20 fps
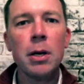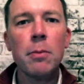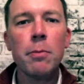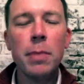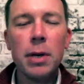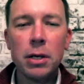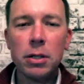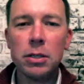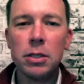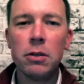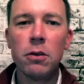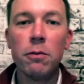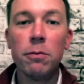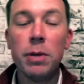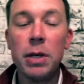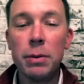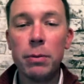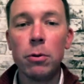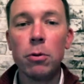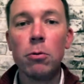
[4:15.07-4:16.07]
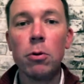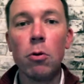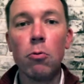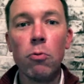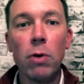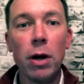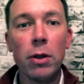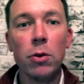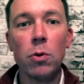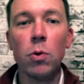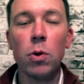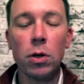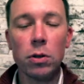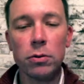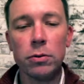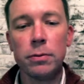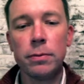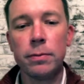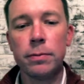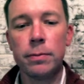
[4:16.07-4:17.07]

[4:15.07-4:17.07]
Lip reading: be considerate of people around the world.